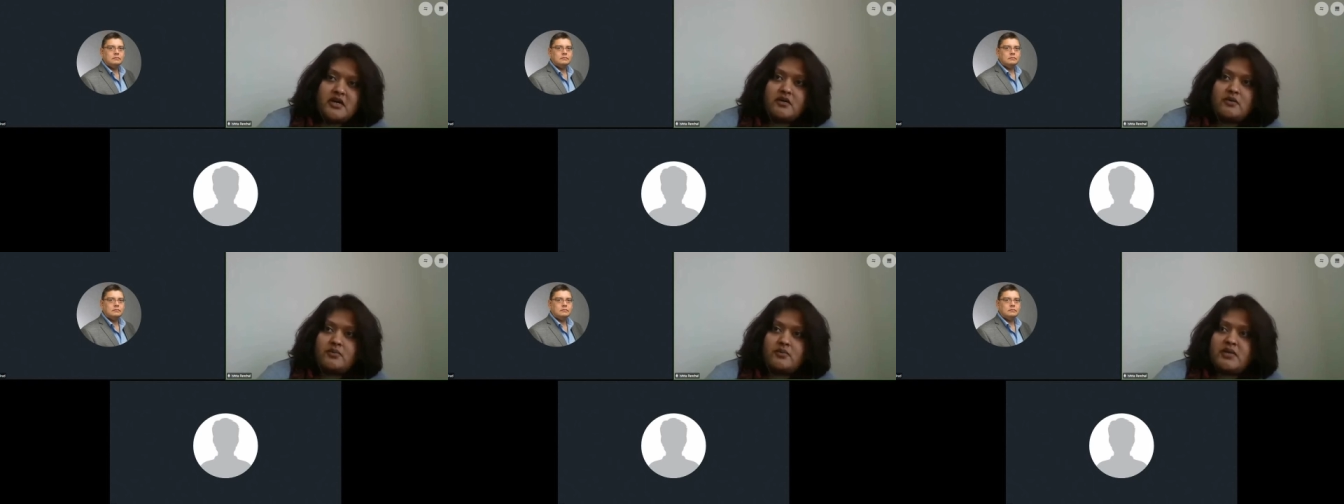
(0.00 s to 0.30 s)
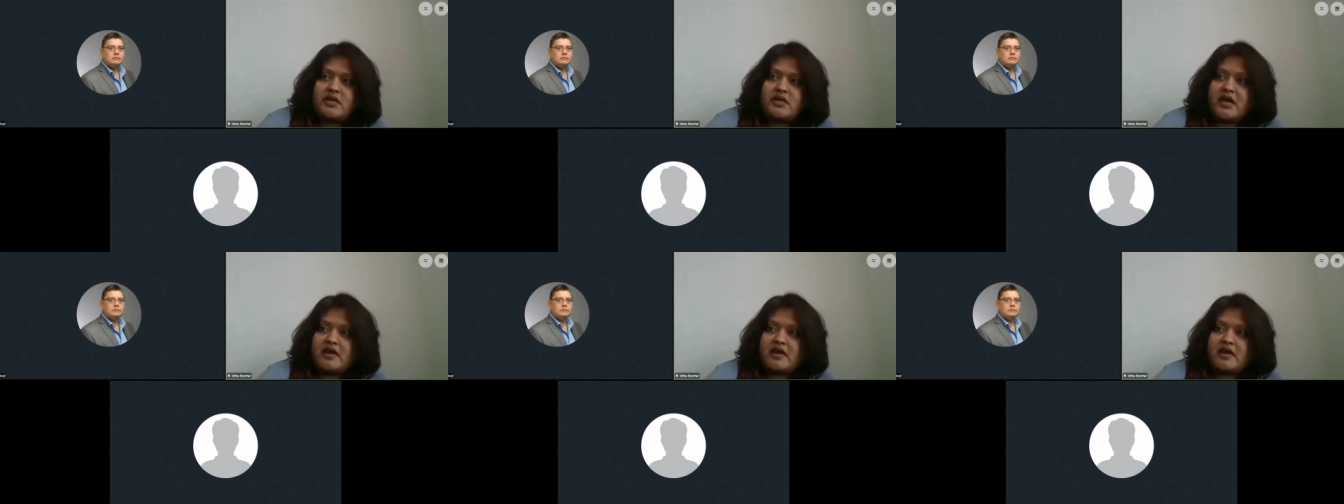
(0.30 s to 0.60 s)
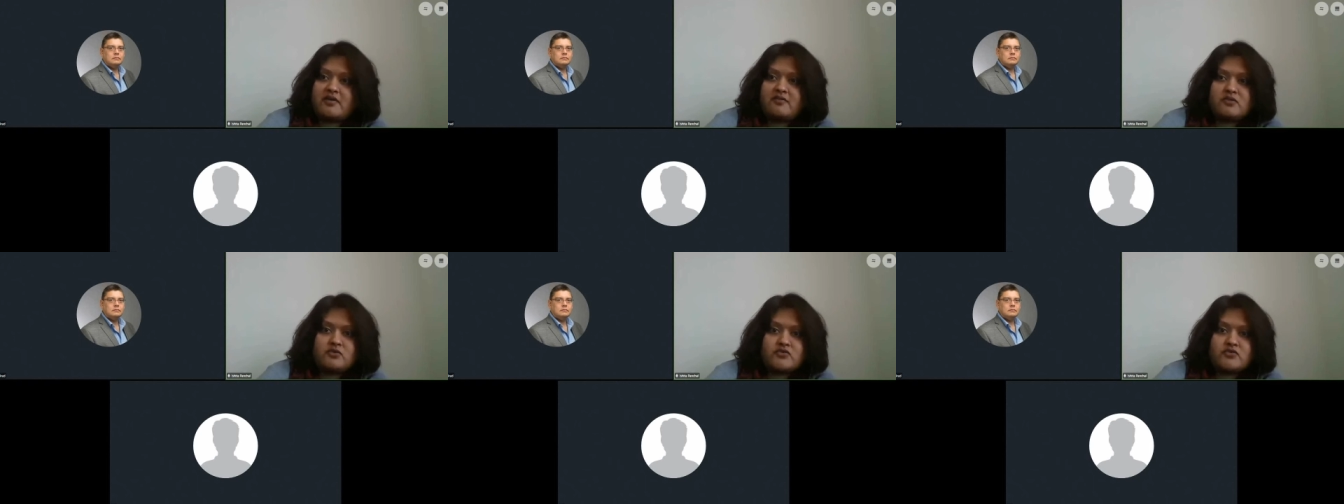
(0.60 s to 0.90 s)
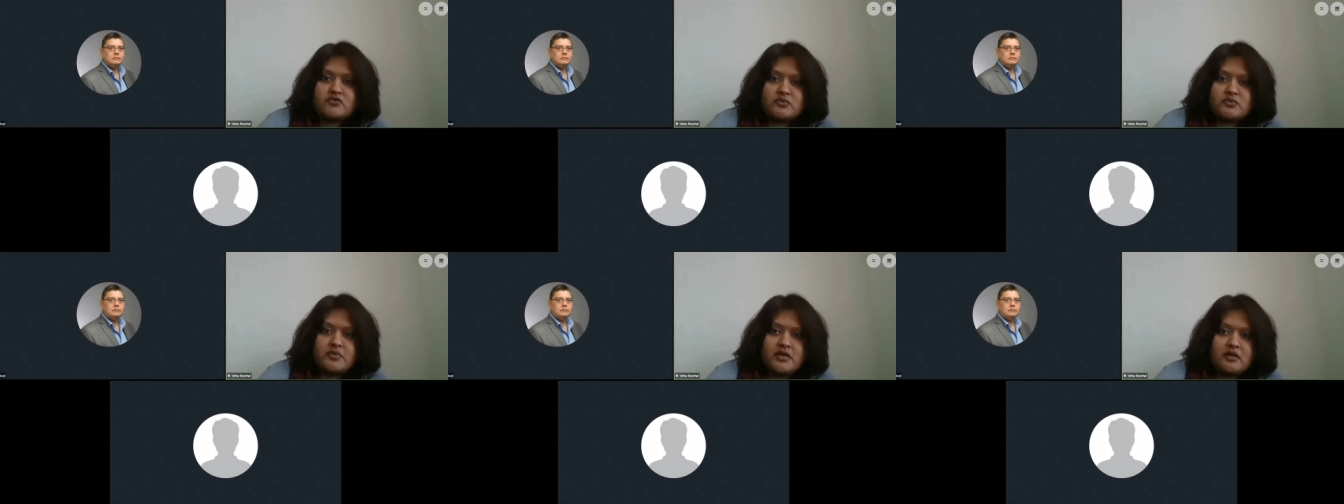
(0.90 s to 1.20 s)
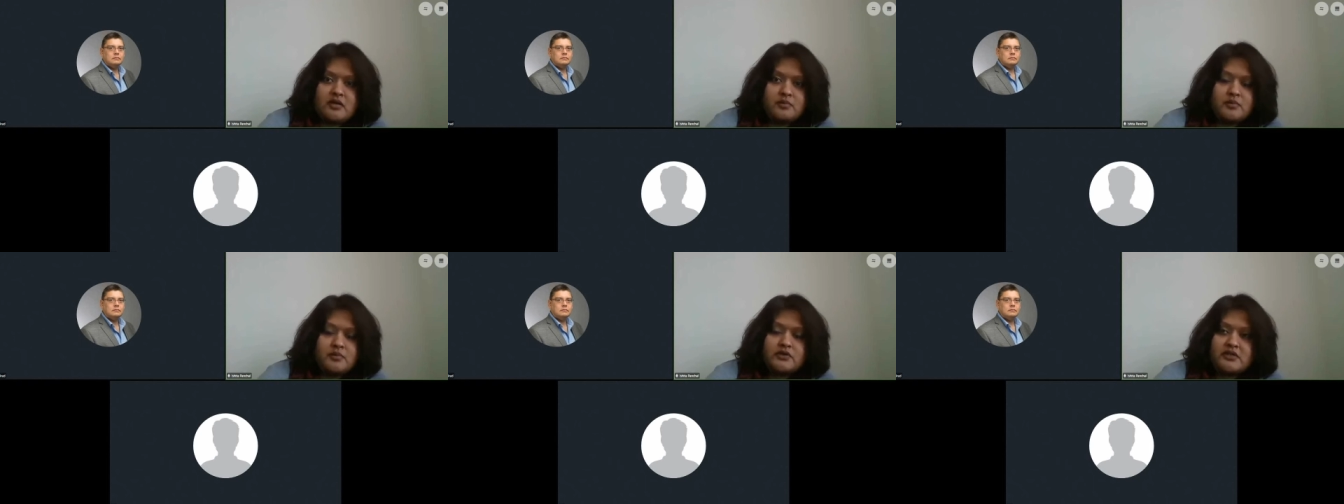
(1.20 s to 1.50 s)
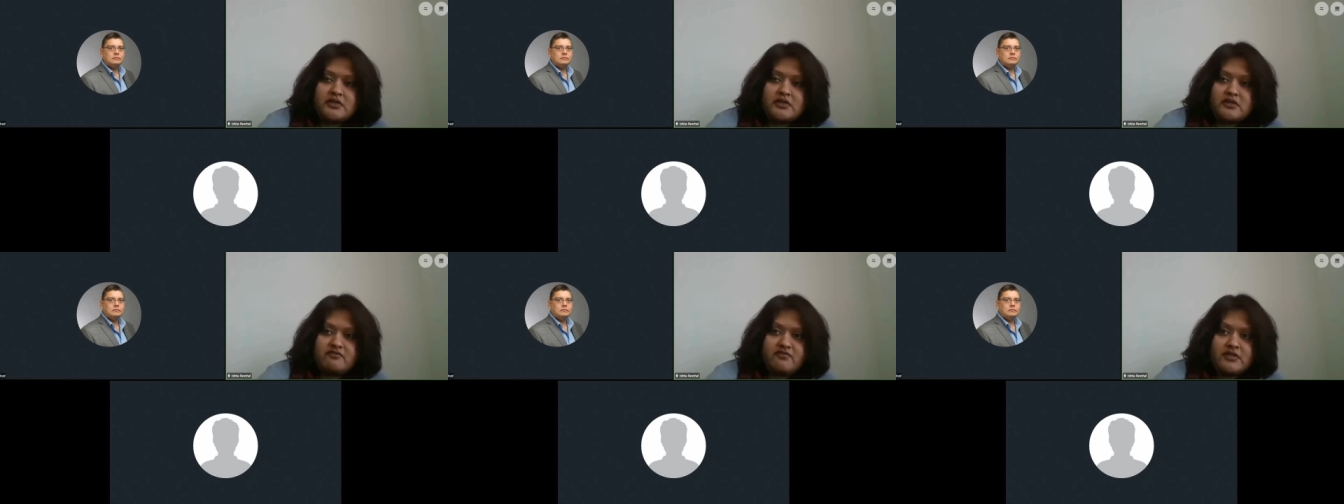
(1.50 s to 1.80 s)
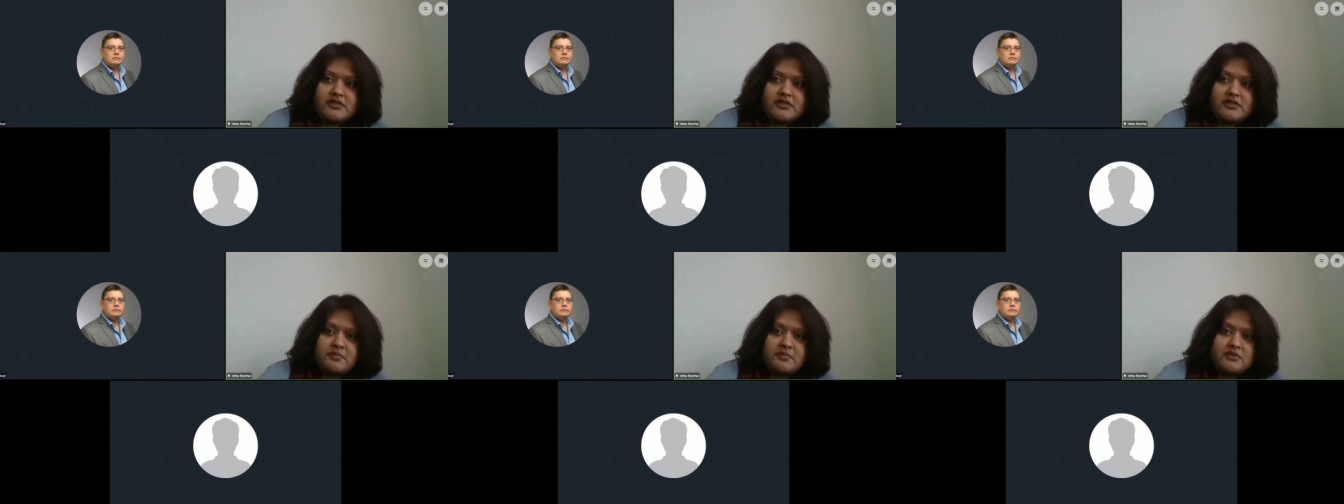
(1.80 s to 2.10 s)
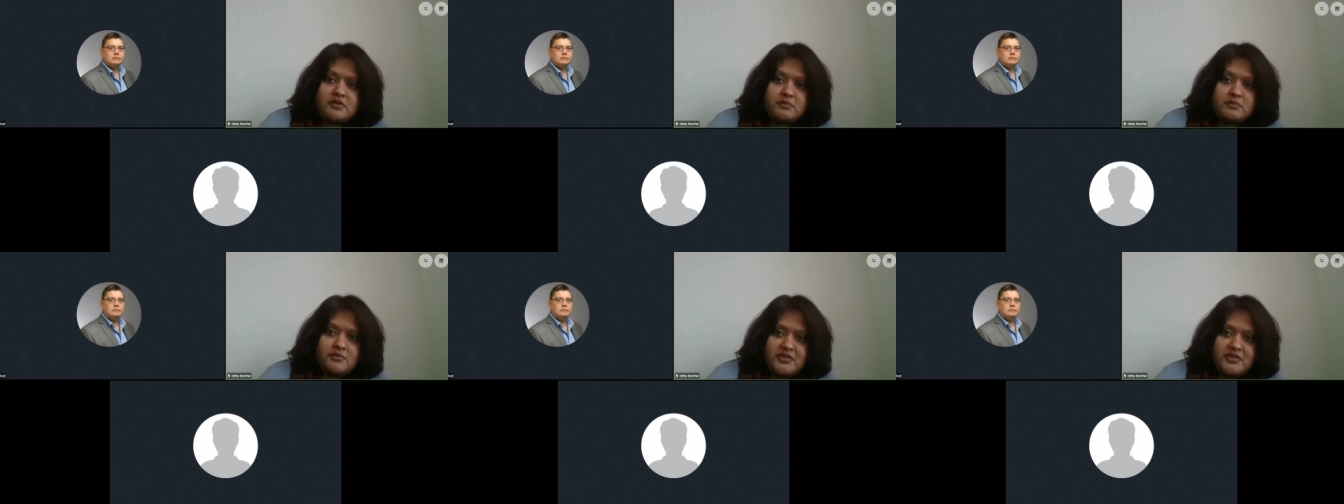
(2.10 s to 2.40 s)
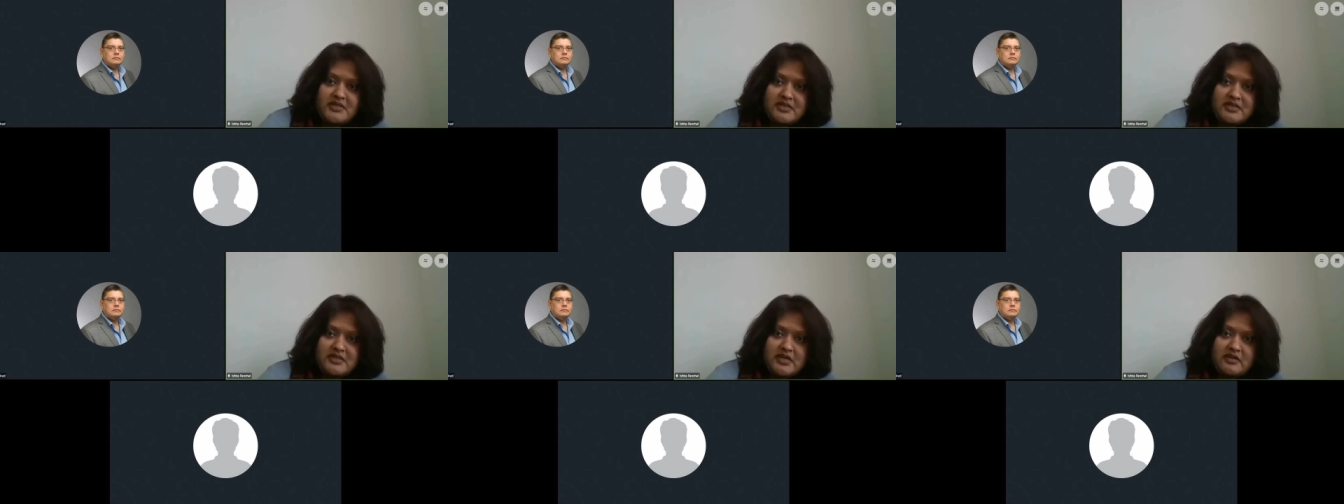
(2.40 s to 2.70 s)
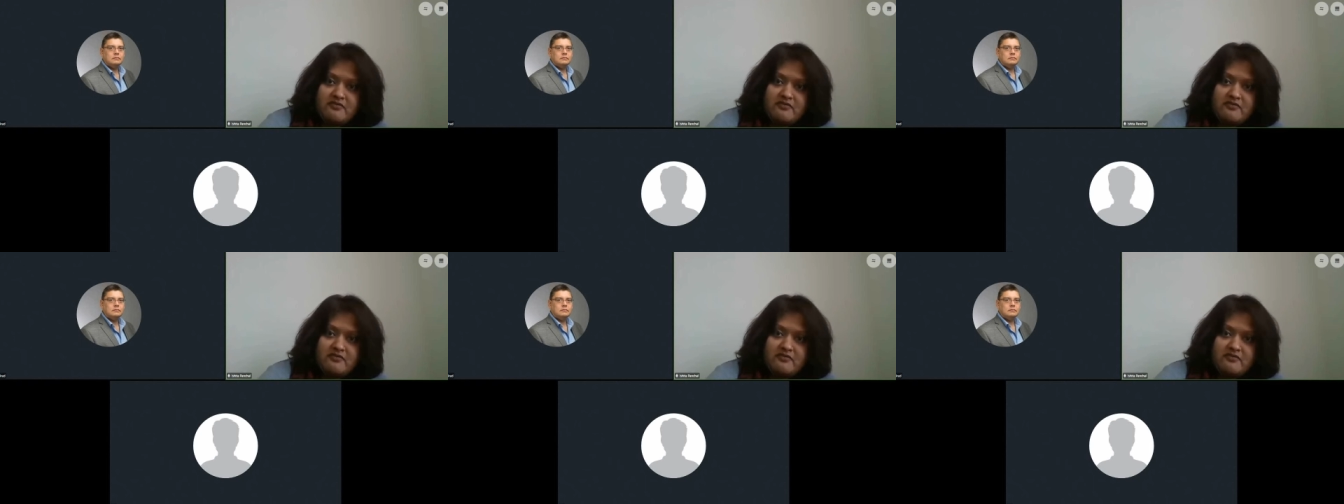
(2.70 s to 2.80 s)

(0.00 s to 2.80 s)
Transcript: We have those available in a fillable PDF